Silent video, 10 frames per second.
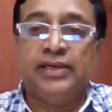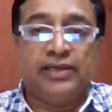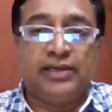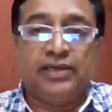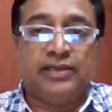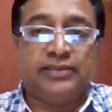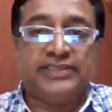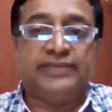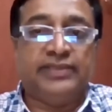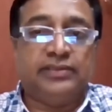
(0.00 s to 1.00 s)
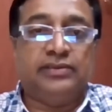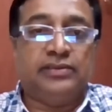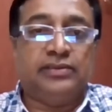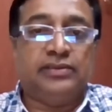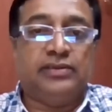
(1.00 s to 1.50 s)

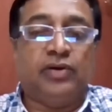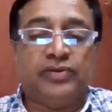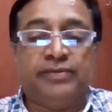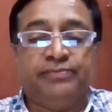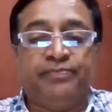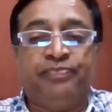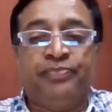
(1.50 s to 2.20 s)
outcome.